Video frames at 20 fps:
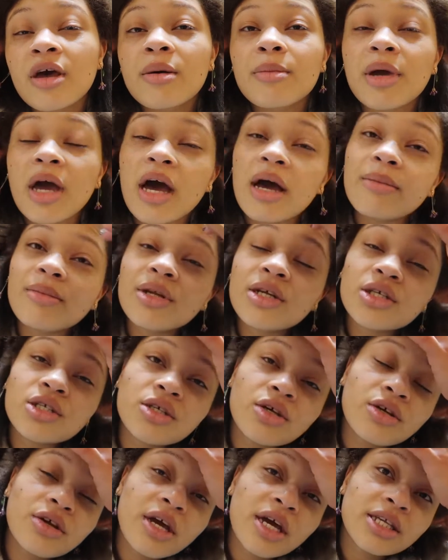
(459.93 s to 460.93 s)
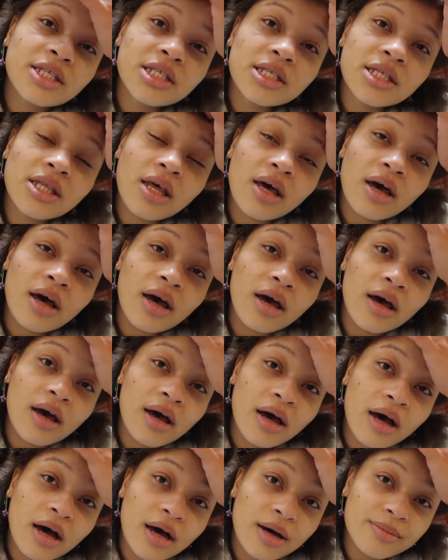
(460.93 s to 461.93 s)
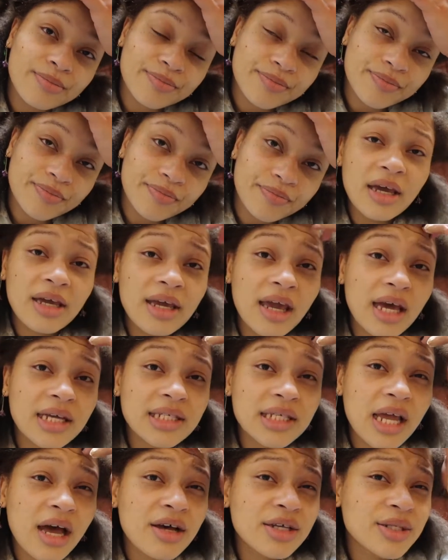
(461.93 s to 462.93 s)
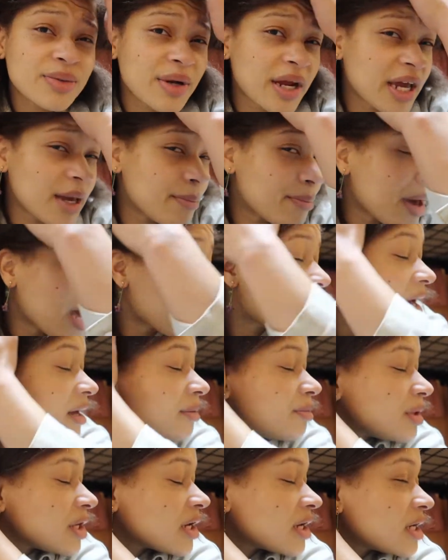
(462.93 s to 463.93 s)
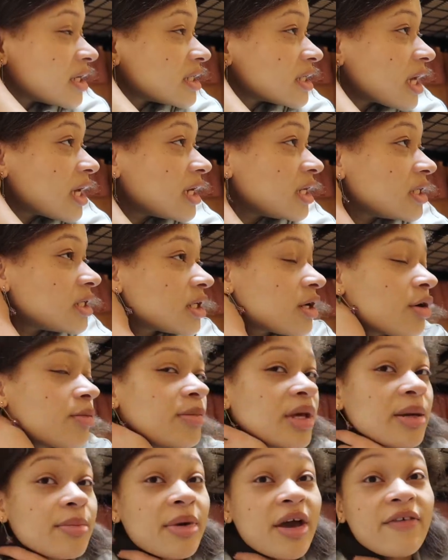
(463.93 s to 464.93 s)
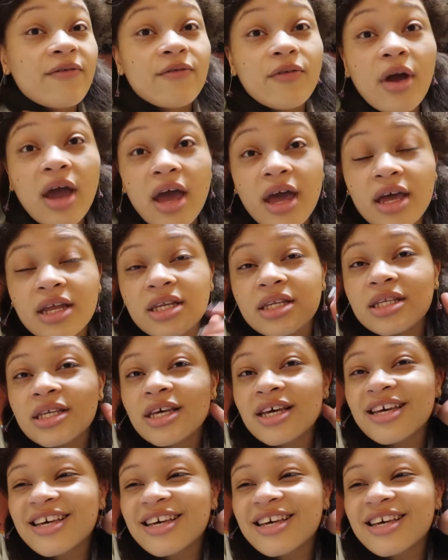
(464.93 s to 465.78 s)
But yeah, I'm gonna show you guys the um, guest house when I get back because I need to go meet my friend.